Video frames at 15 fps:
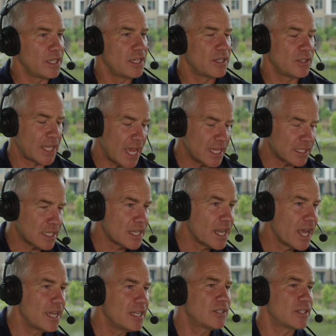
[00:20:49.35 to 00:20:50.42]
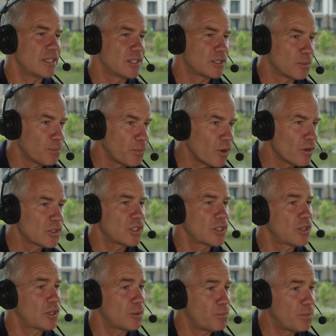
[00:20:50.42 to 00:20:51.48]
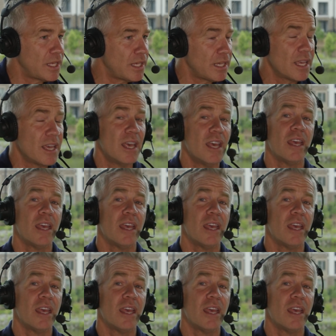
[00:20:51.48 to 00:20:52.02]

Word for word: He is as nice as a person could be,